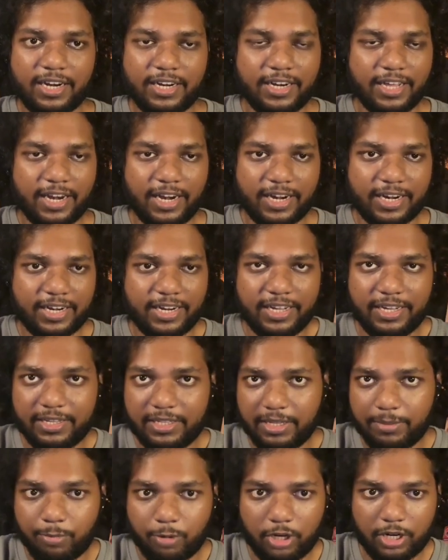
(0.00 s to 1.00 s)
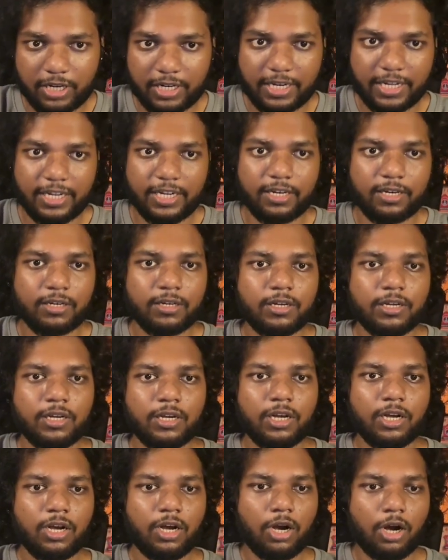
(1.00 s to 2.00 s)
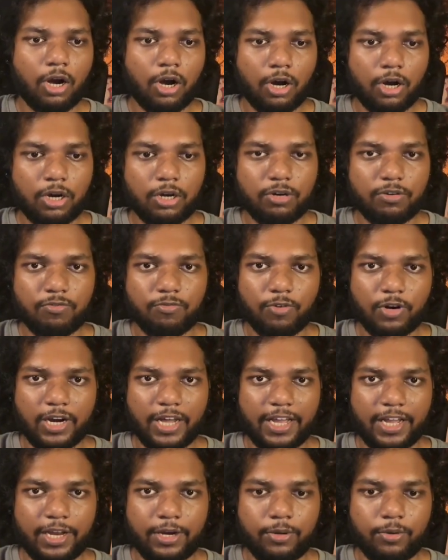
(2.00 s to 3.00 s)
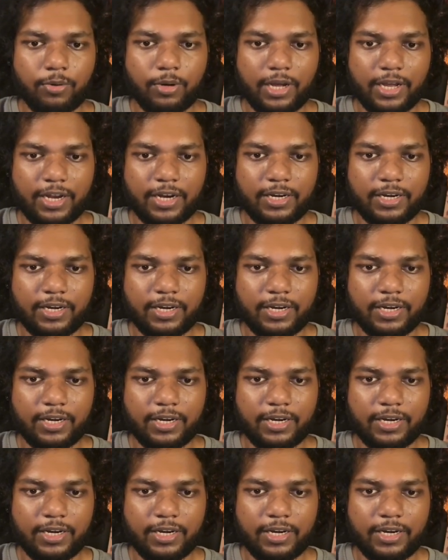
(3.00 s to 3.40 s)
directly the product here, or what I can do, I can